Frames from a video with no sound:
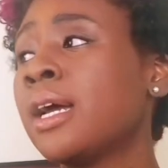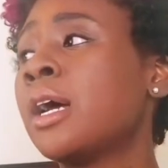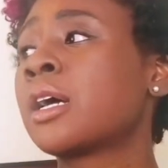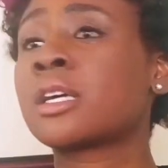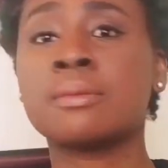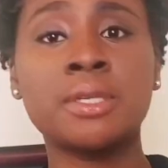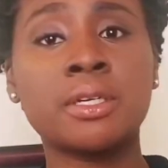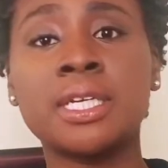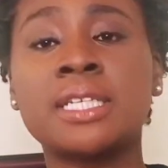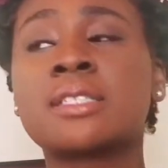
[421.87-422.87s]

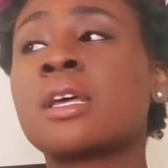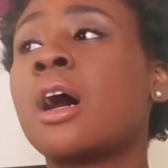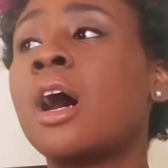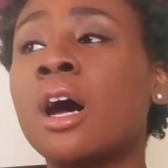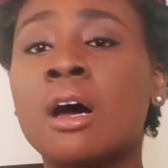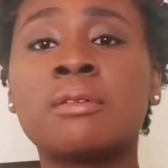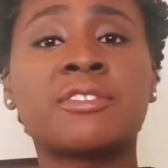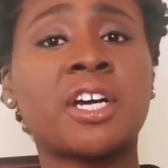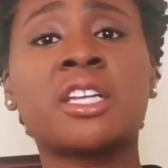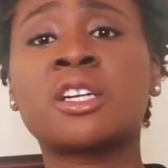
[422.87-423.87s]
communities of
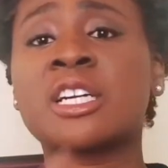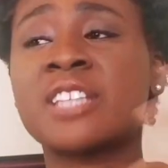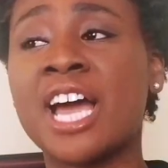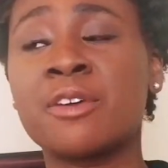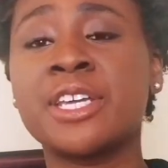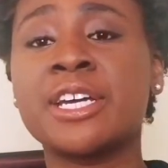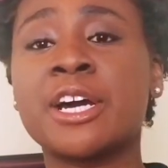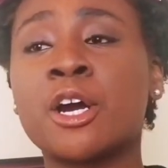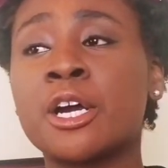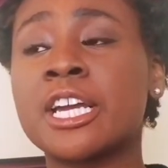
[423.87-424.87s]
color is how they
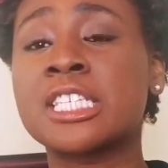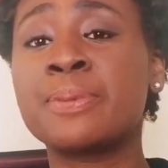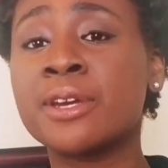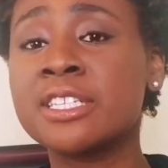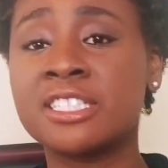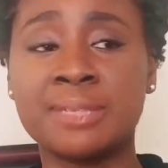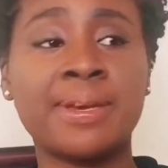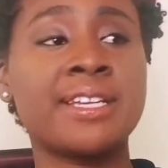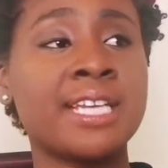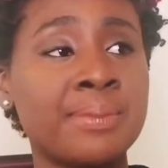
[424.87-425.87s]
are experiencing this
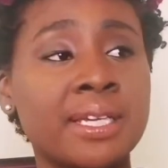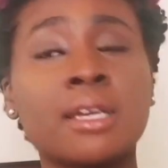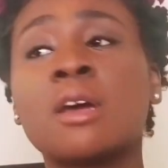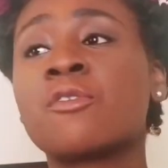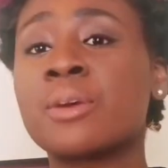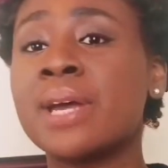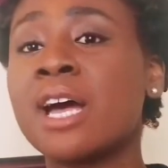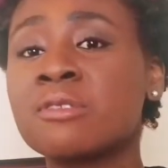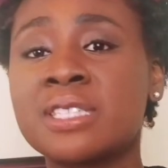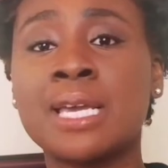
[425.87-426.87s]
pandemic from a
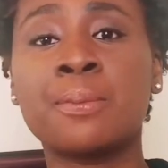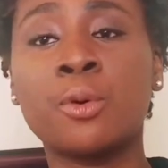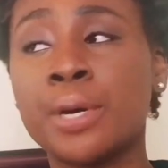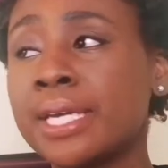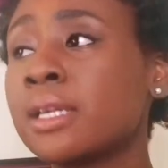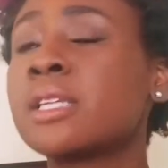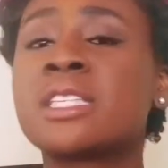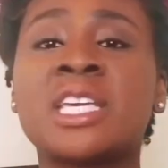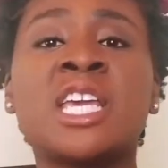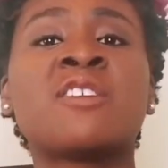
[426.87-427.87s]
health standpoint, to
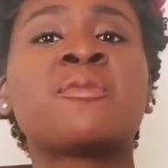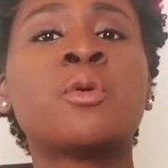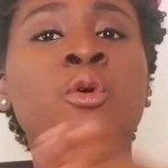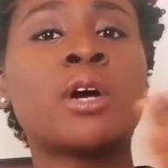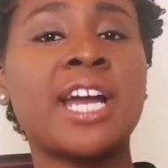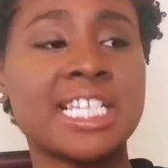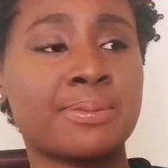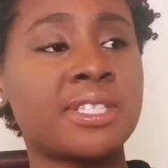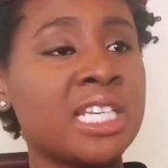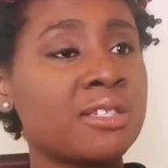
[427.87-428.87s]
give more
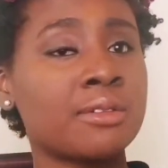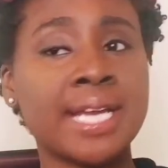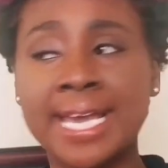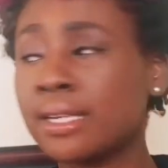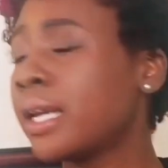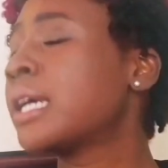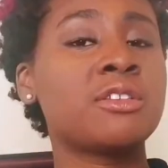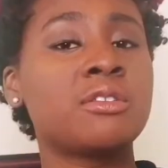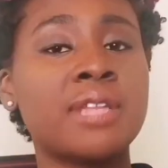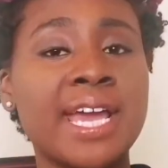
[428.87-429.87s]
expertise on that,
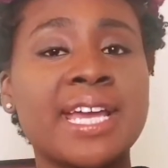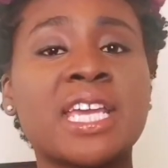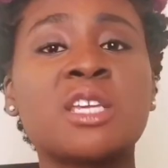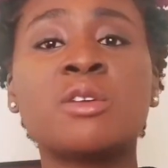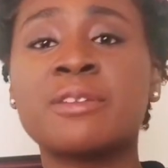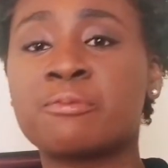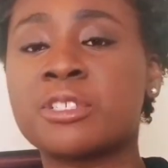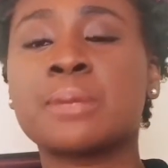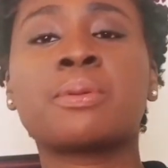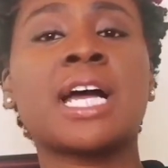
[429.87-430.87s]
do that. Can you
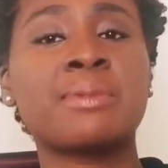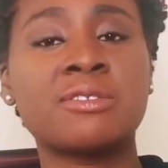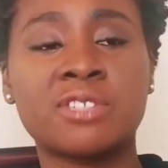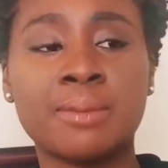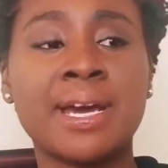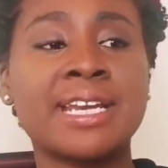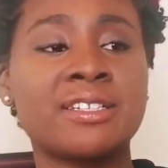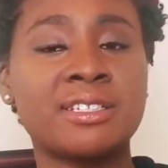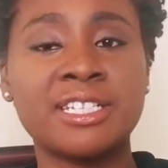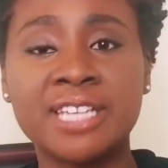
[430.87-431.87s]
supply me with somebody
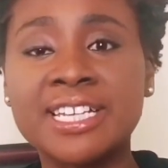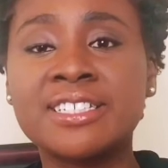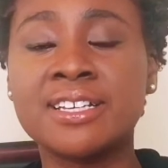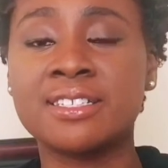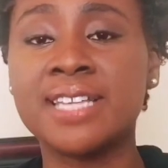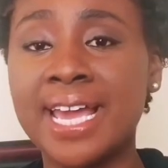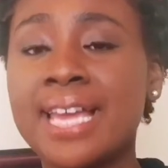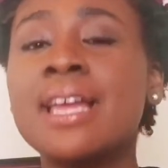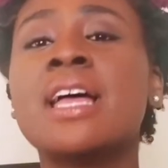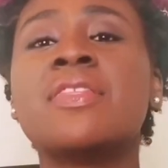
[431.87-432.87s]
that does
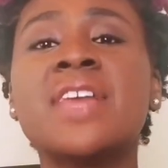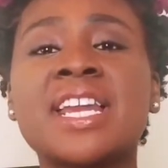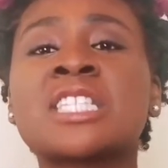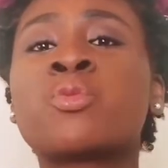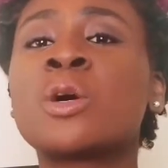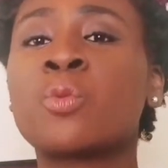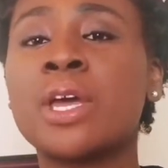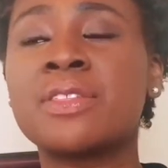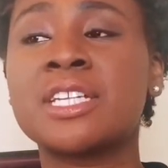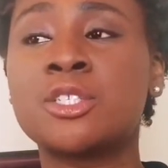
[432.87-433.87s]
that? That is one
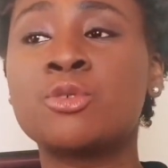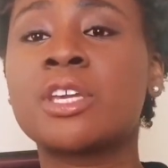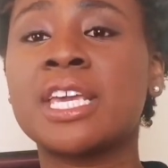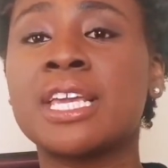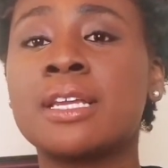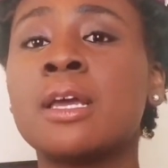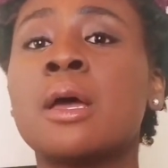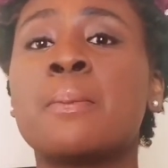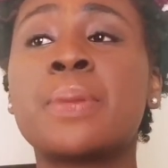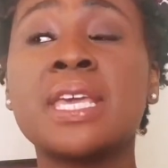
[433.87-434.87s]
way that you can
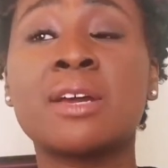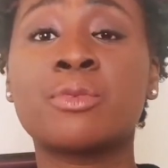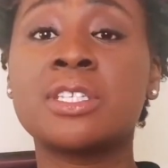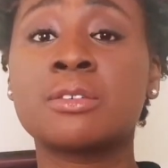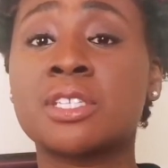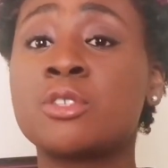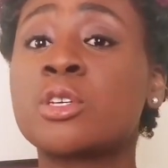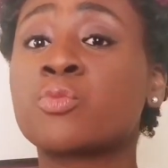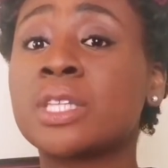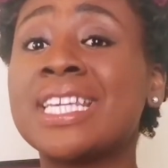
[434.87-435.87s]
be a resource, that you
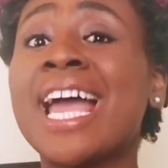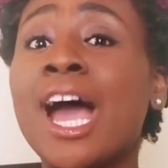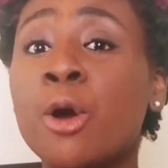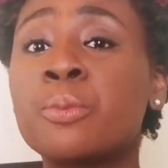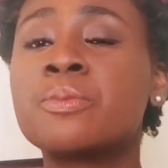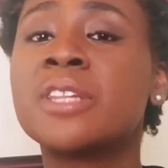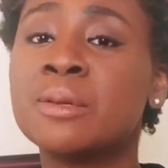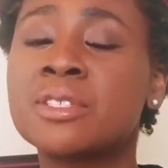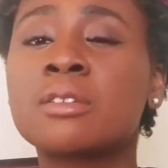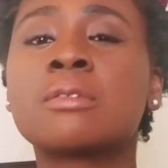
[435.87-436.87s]
can really help them.
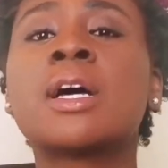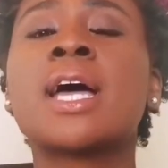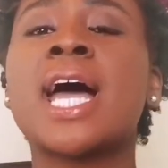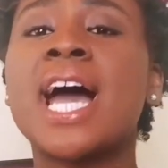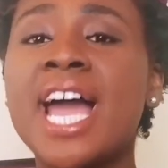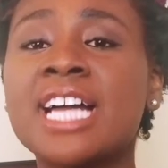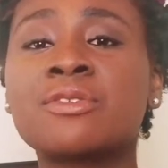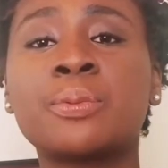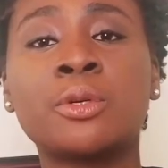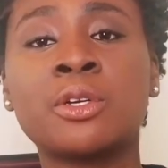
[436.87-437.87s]
So ask
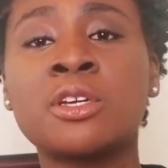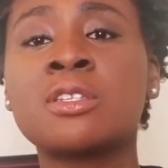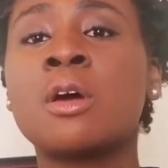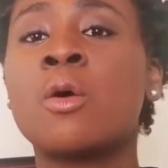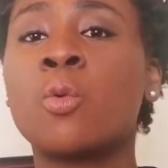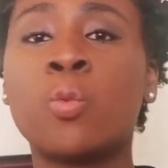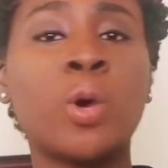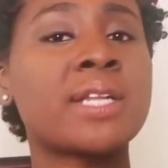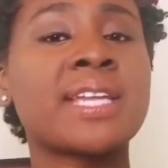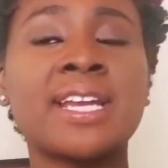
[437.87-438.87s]
reporters
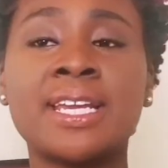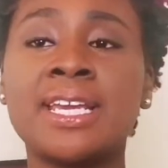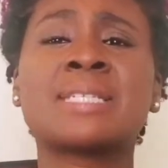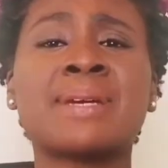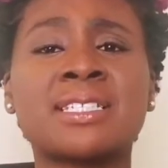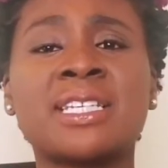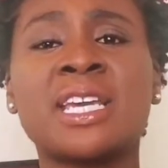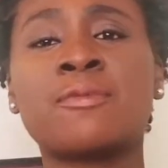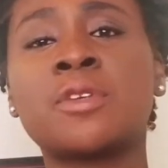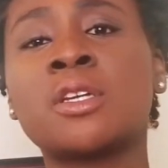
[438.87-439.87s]
what they need, especially
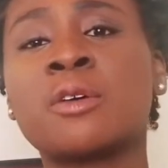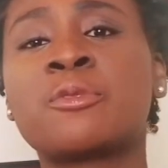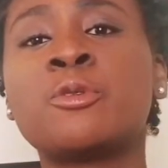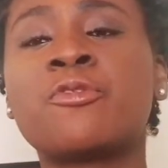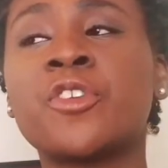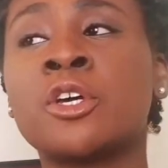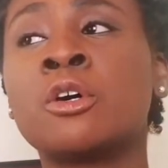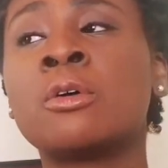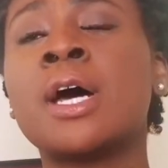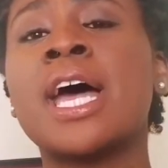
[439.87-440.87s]
if you
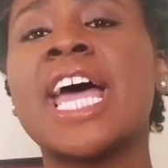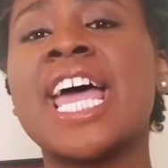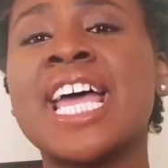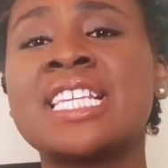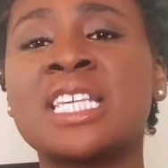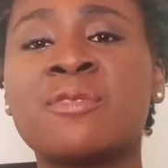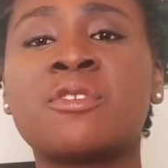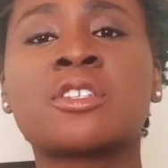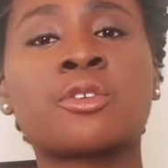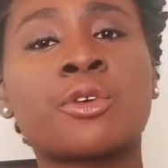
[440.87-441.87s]
feel as if your
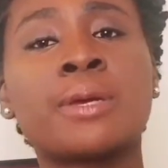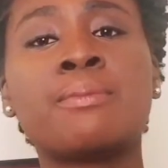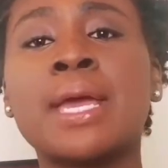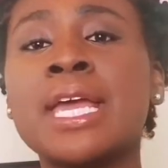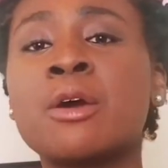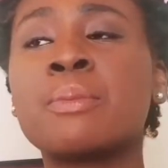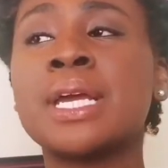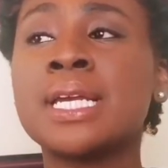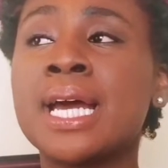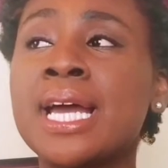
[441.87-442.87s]
story may or may
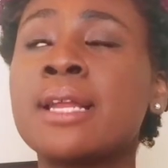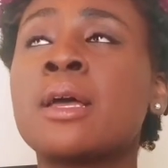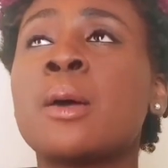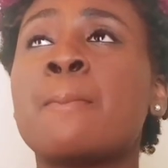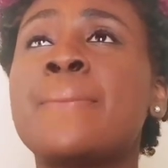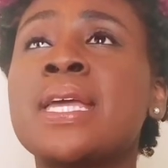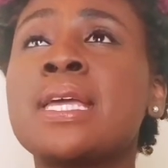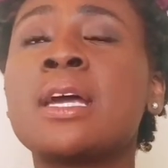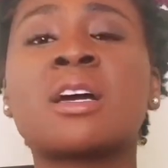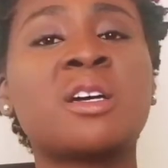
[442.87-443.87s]
not
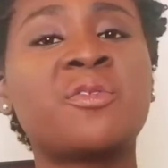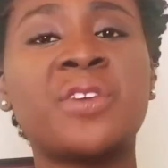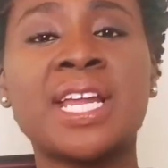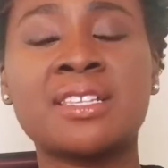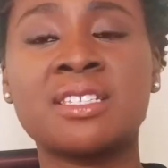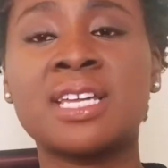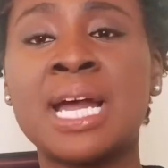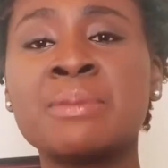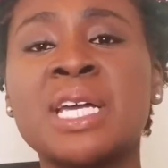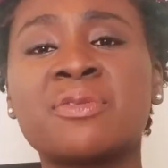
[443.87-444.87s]
be a good fit at this
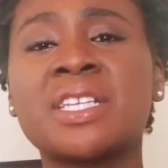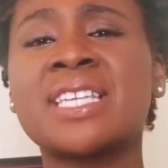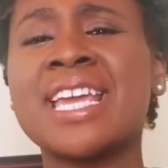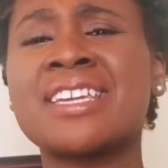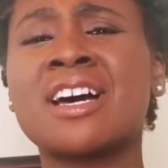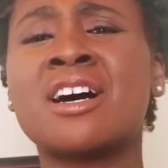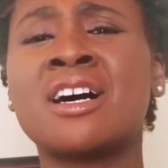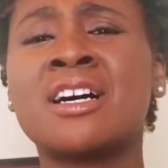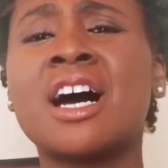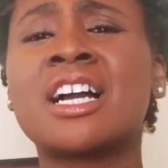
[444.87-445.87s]
time. Definitely take
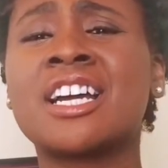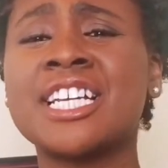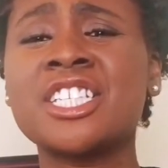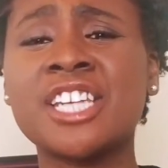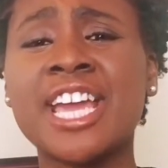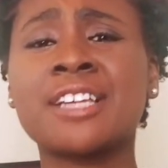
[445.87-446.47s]
a gut check